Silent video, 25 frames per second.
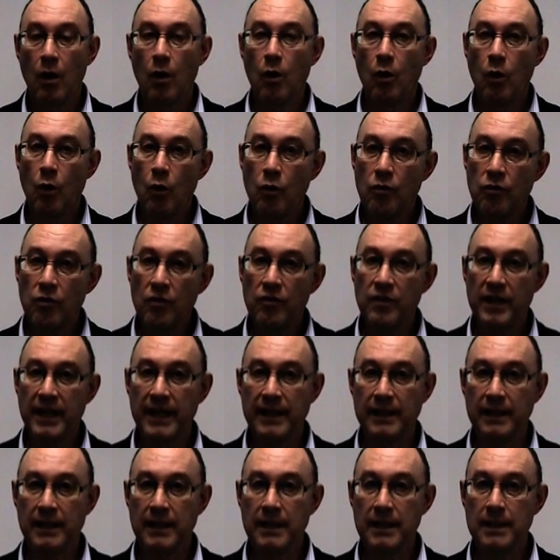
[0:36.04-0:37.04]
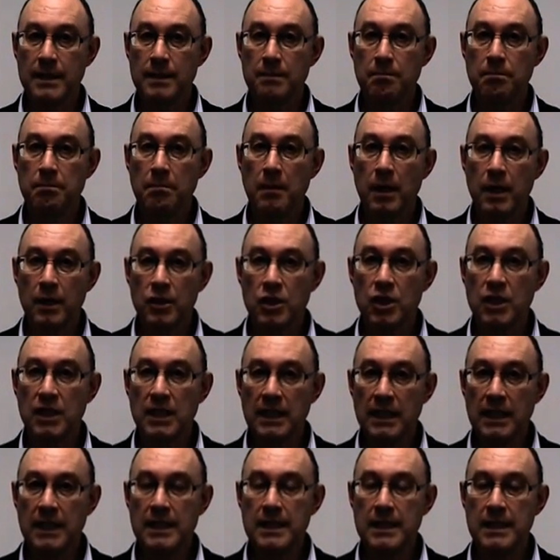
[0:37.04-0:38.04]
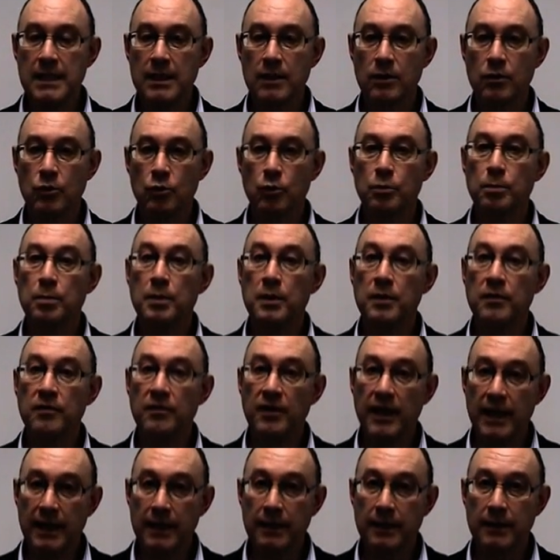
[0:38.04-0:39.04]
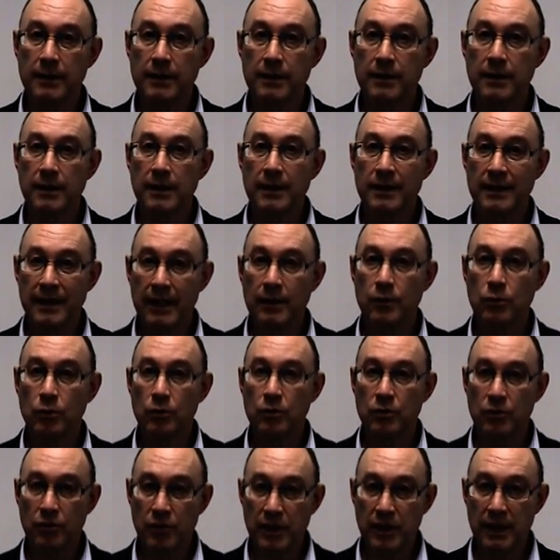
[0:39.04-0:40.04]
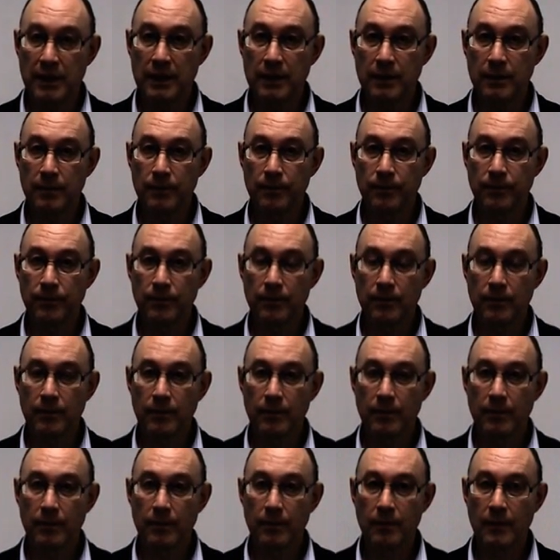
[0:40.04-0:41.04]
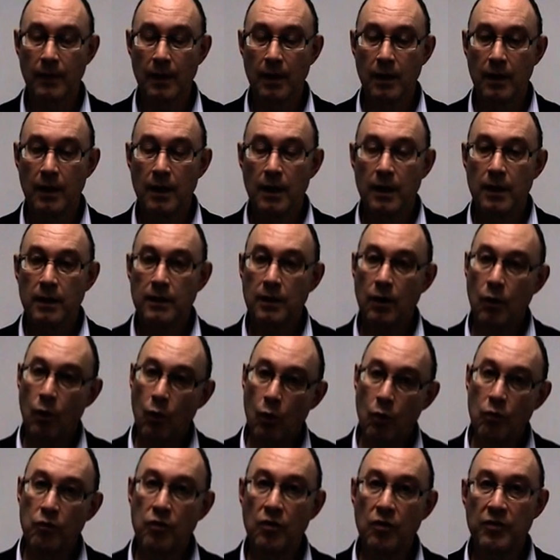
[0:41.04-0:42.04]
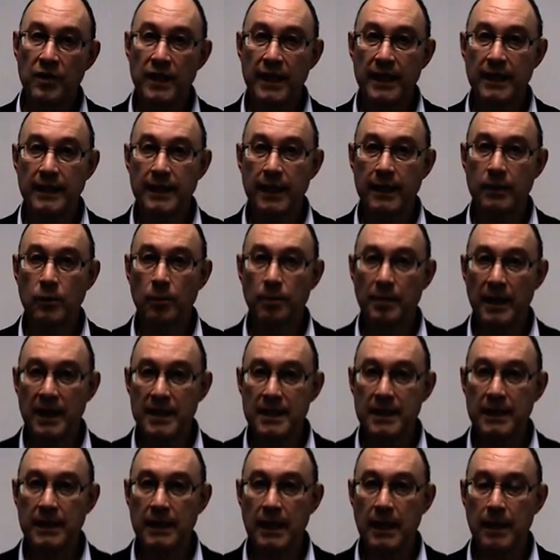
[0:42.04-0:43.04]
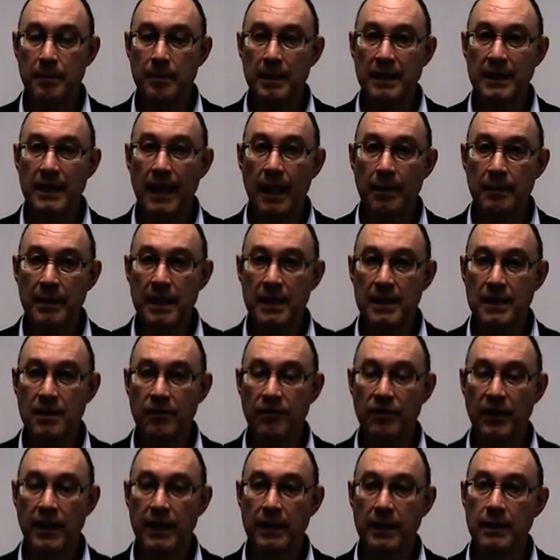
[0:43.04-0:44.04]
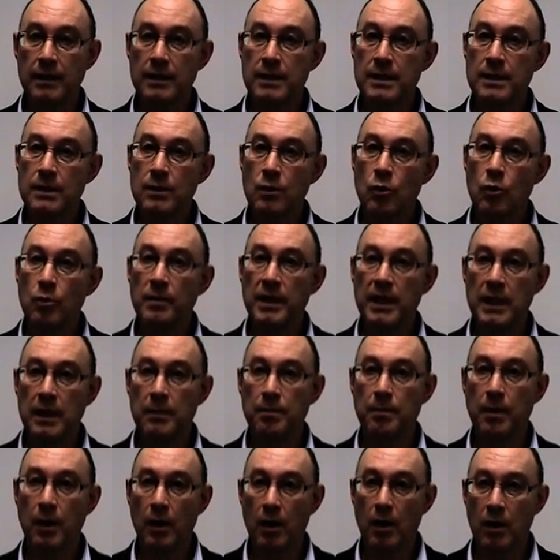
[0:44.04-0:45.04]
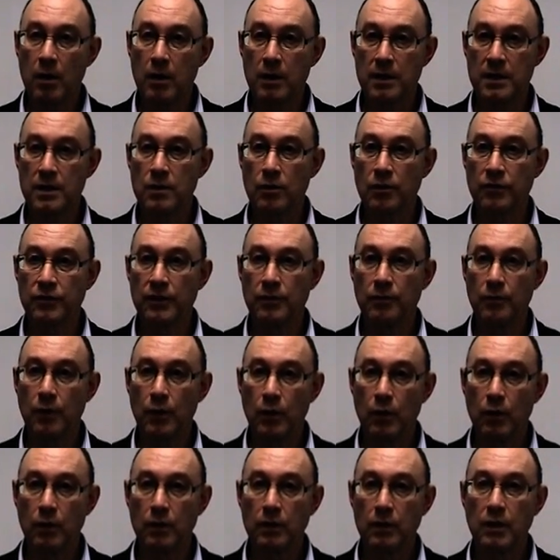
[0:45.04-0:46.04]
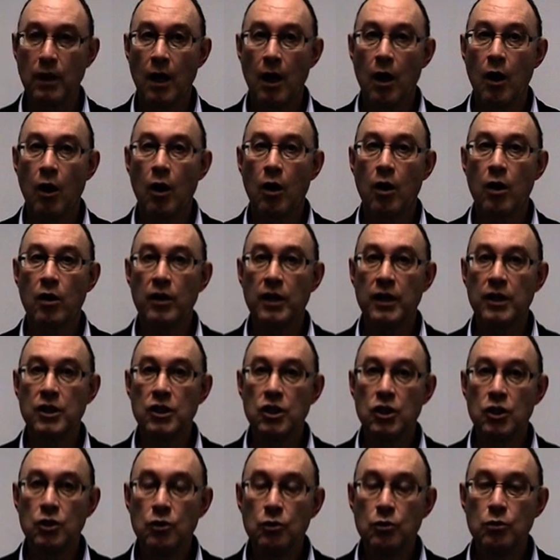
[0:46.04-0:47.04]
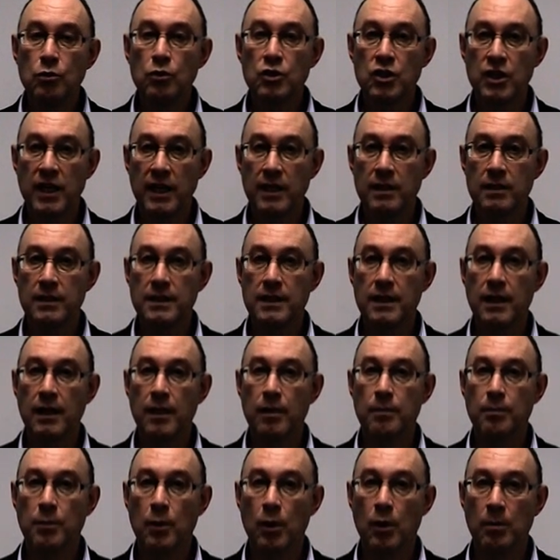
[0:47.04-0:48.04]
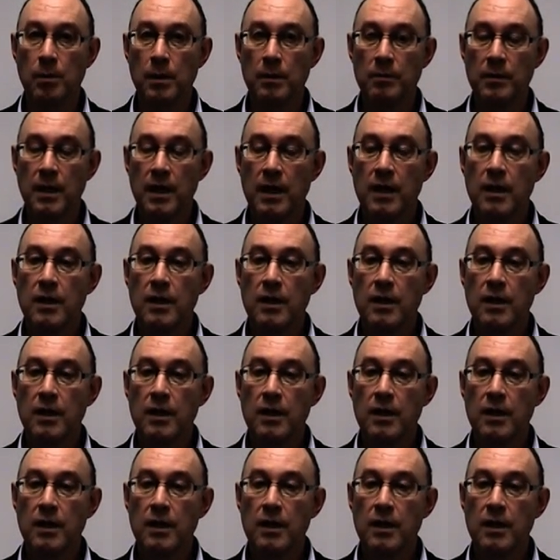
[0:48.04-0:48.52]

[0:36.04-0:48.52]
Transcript: Overweight is much easier to prevent than to treat. The overweight and obesity epidemics affecting so many parts of the world are a huge healthcare problem